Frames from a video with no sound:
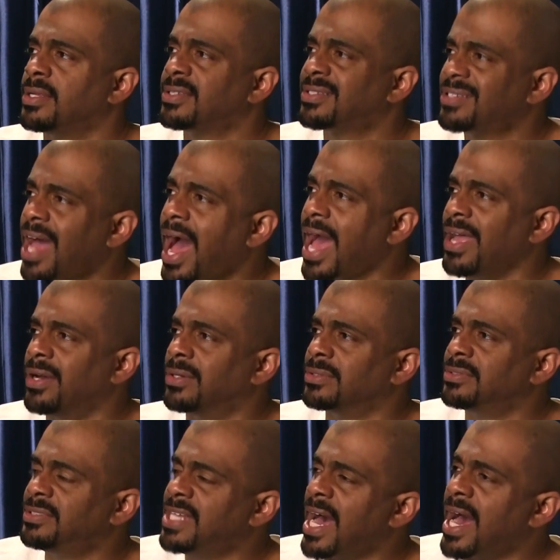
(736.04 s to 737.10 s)

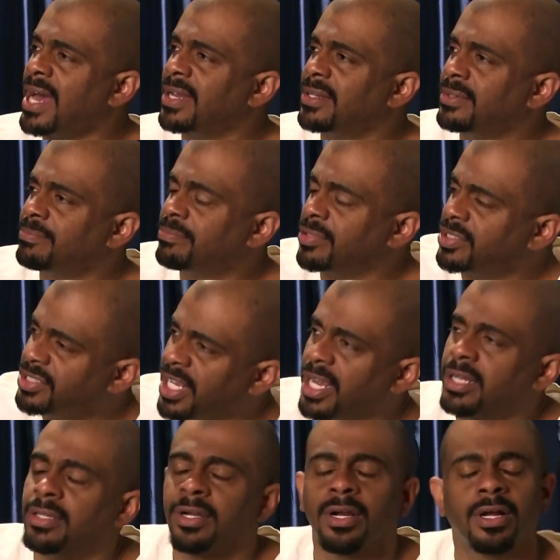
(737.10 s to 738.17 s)
style, not
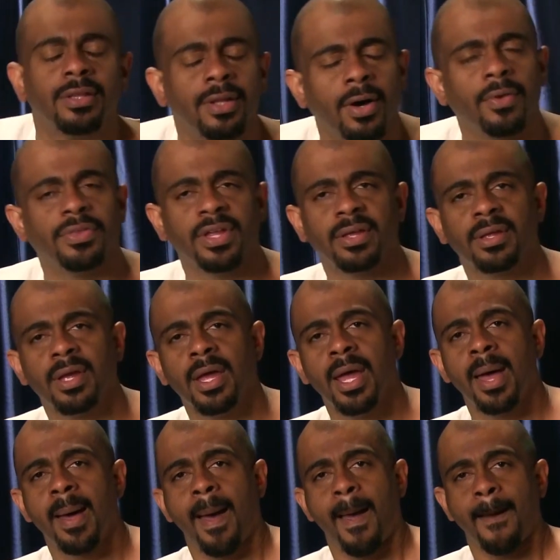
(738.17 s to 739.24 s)
particular clothing.
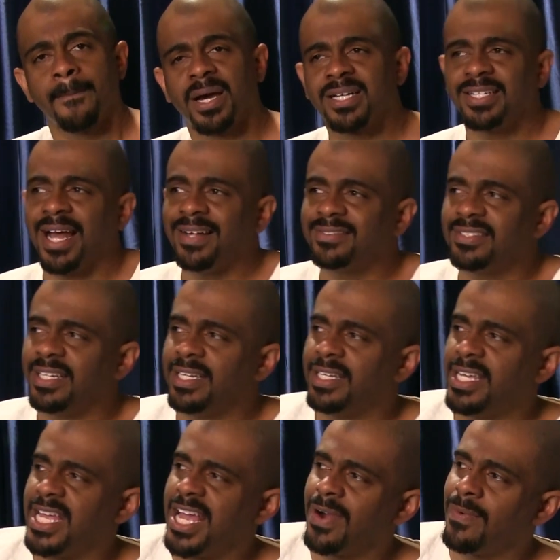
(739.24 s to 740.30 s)
Because I see
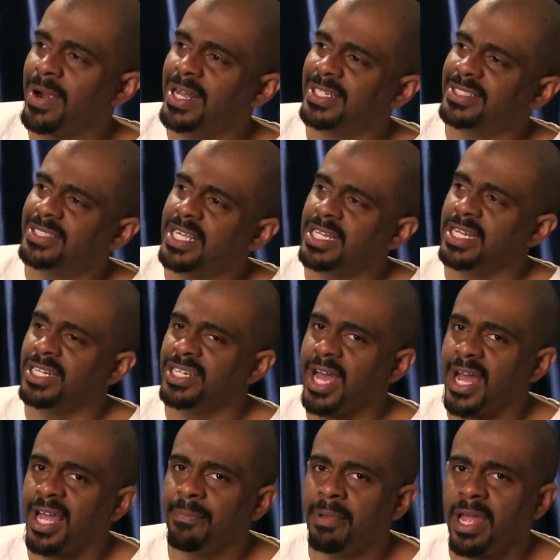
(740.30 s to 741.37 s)
kids wearing skinny
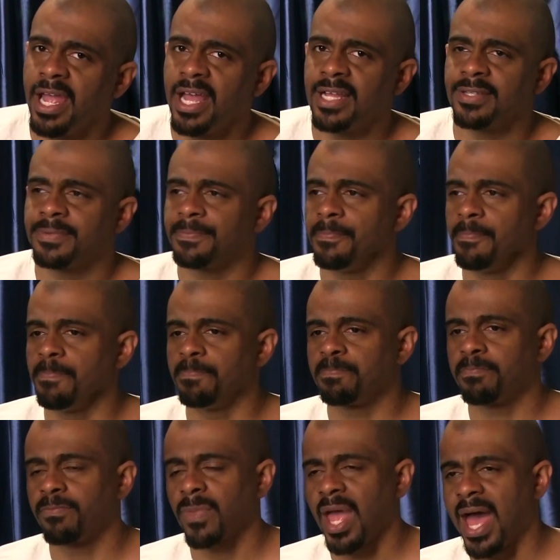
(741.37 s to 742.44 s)
jogging pants.
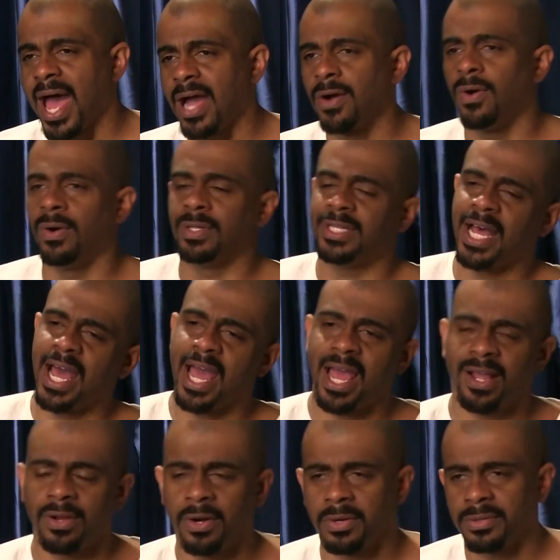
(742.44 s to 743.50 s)
I go
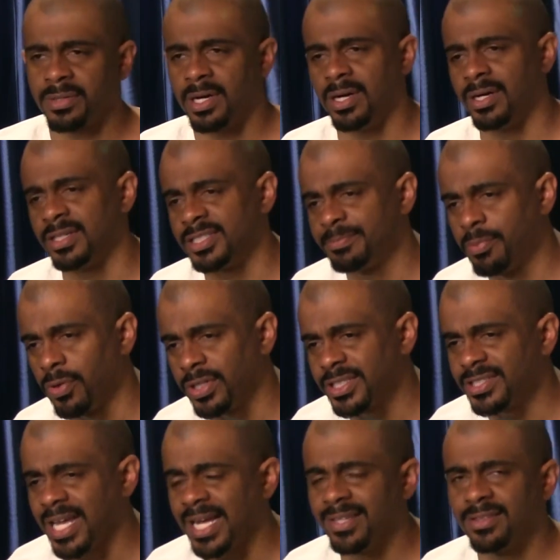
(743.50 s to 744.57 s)
online, go on
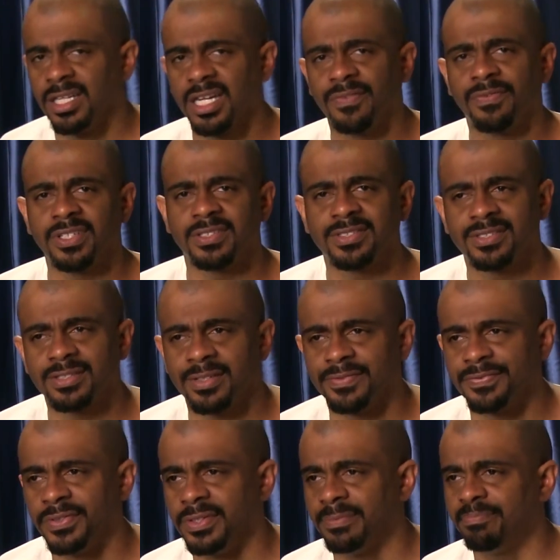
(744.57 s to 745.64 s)
sports sites looking for
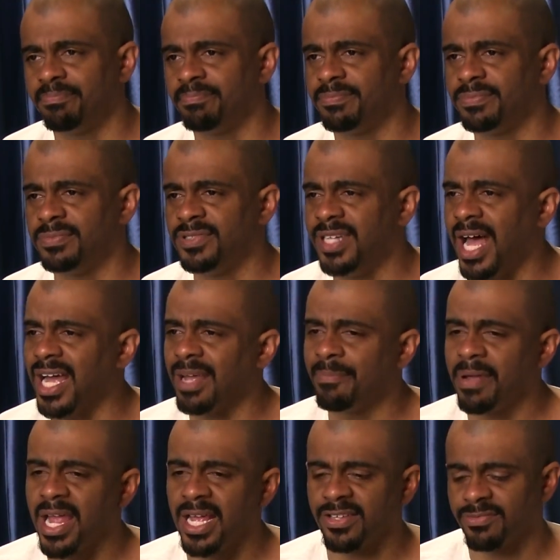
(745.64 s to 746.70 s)
stuff for
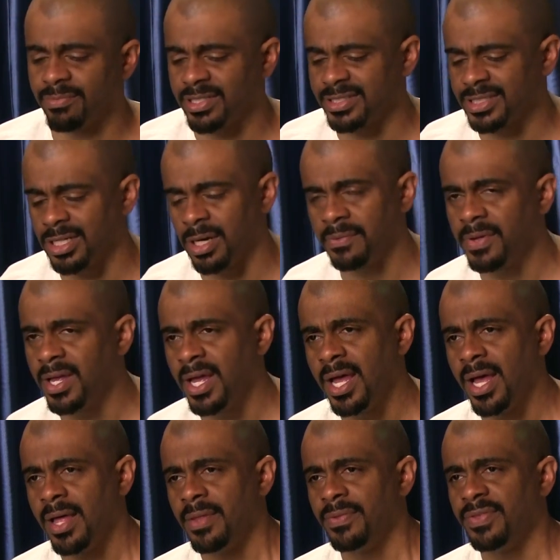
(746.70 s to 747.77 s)
jogging pants myself.
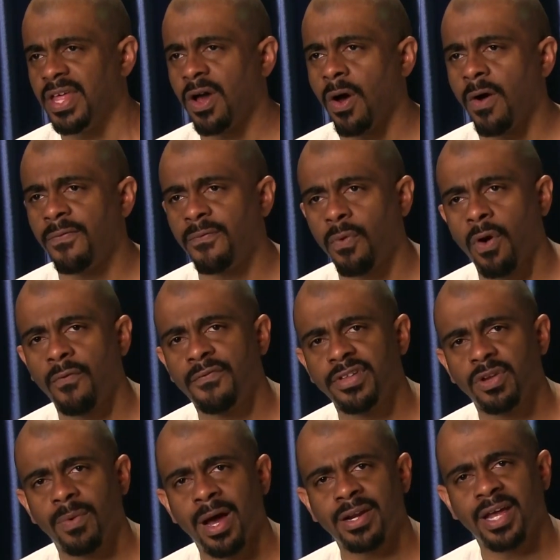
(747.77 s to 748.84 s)
They all
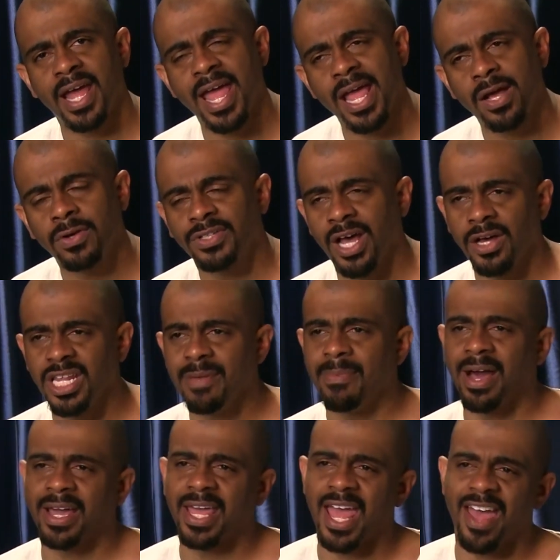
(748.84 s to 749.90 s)
forfeit around the ankles. I don't
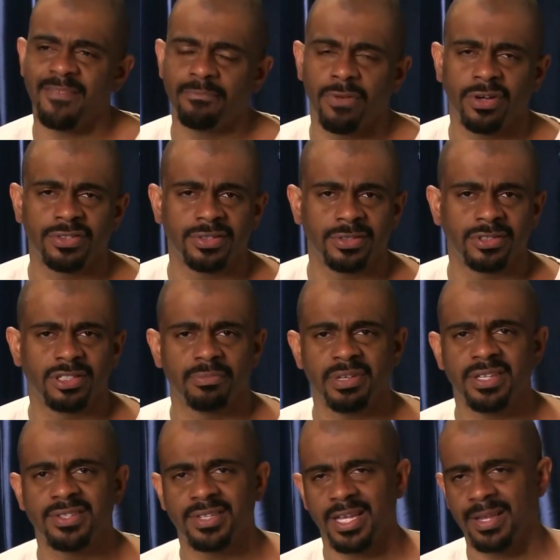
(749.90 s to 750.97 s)
need my calf muscles to
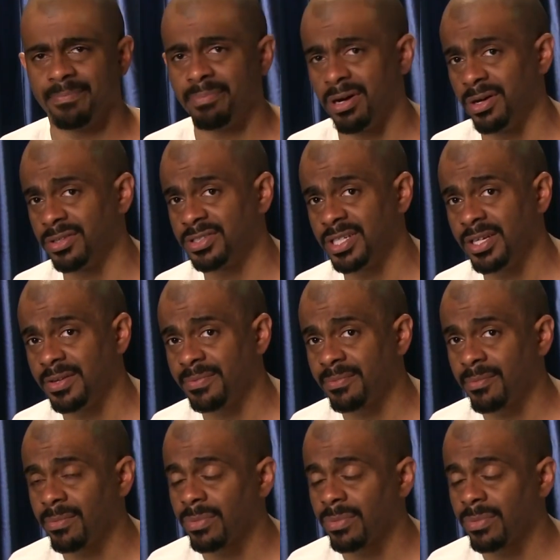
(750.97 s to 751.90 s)
be seen pulsing.